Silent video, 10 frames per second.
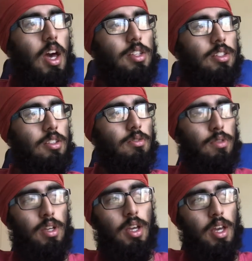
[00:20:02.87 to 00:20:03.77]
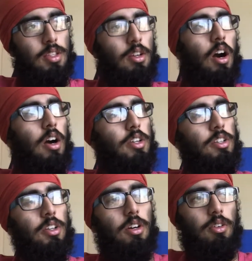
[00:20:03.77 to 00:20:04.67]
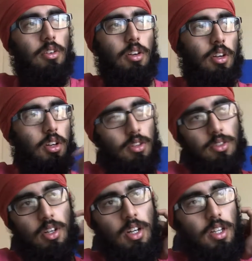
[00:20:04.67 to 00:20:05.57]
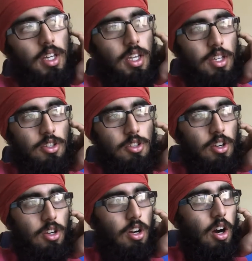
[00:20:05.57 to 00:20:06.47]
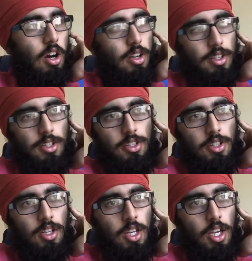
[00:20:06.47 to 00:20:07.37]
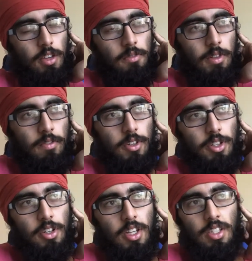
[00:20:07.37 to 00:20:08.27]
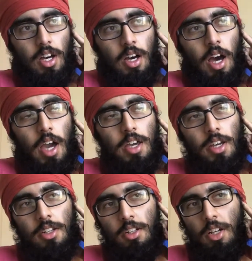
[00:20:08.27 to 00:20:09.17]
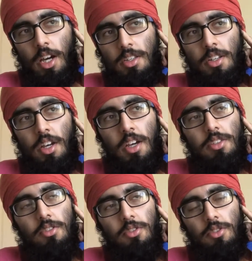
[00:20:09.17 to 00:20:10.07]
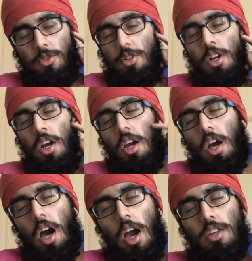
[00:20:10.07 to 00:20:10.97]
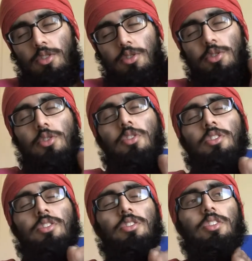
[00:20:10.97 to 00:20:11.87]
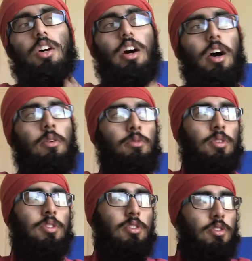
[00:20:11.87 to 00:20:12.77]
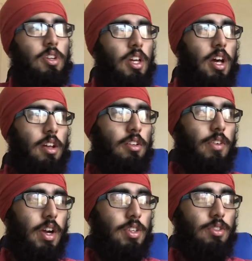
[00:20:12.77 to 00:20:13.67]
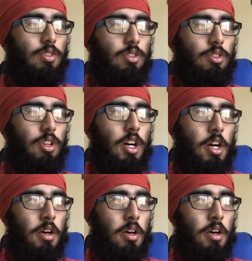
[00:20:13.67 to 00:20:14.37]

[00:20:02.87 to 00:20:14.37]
as college, you know, goes on, like, as you start college, even for you guys, guys in high schools or high school students, once you get out of high school